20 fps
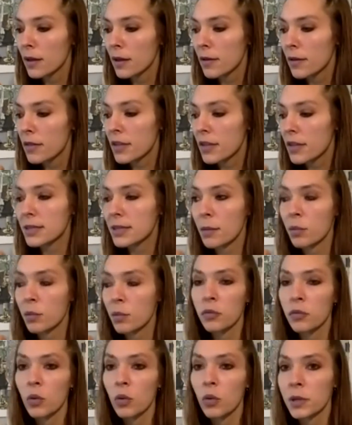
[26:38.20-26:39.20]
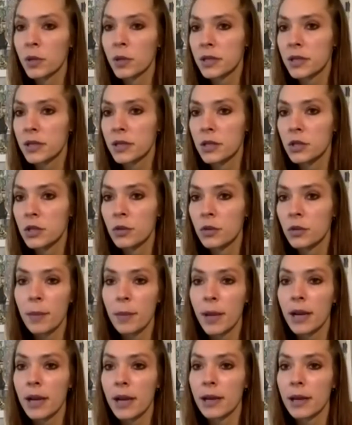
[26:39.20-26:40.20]
that performance can do that
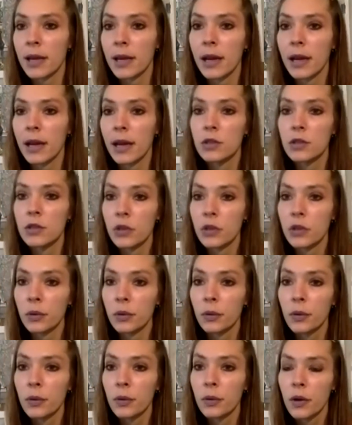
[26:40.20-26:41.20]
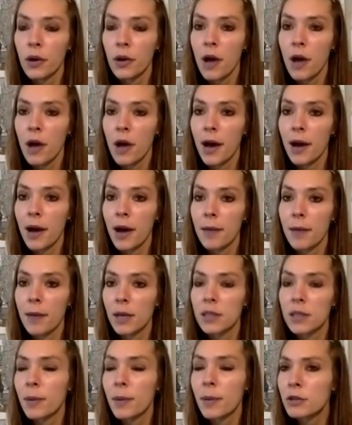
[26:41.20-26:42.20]
painting can't do,
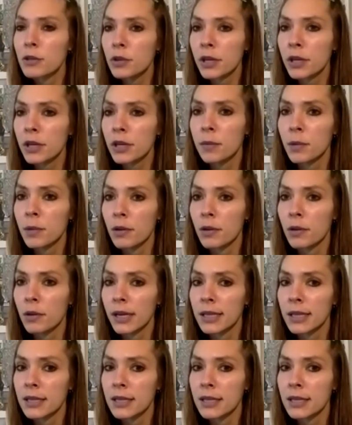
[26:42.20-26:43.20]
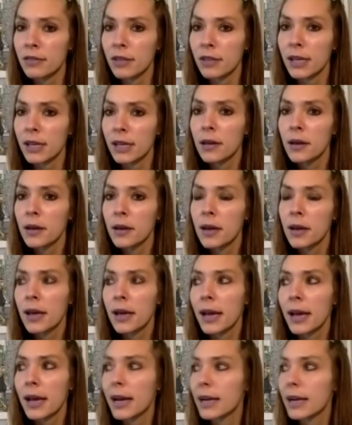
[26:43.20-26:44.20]
especially communicatively.
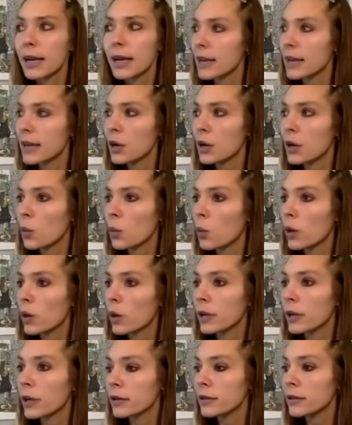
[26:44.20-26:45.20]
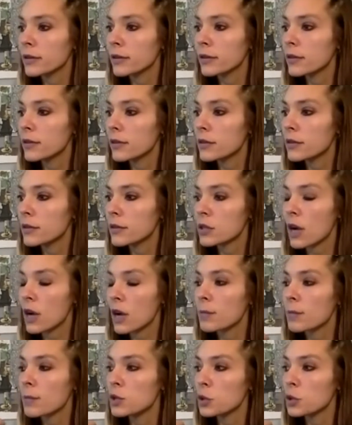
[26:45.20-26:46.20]
And I don't want to
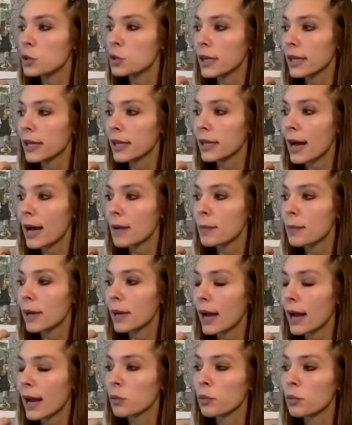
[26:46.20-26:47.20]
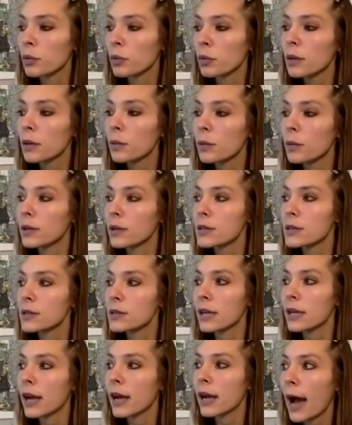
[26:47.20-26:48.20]
stop doing that, but I really want to
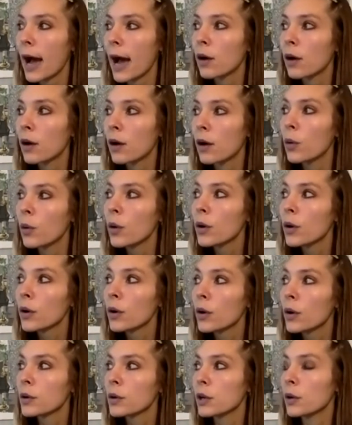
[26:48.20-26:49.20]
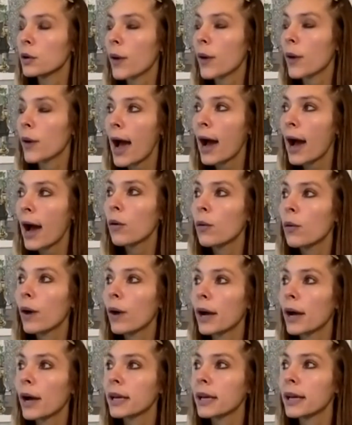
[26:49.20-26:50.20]
see how, you know, how
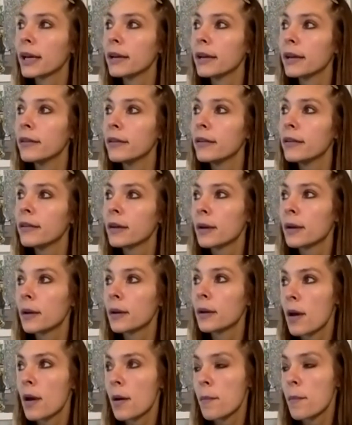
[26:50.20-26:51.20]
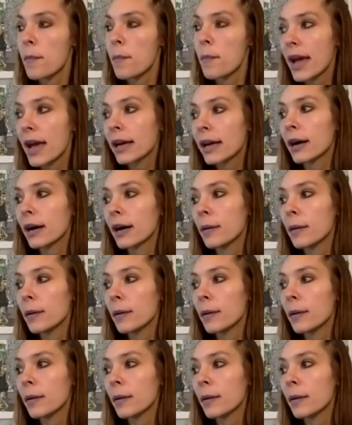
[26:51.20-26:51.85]
I can make a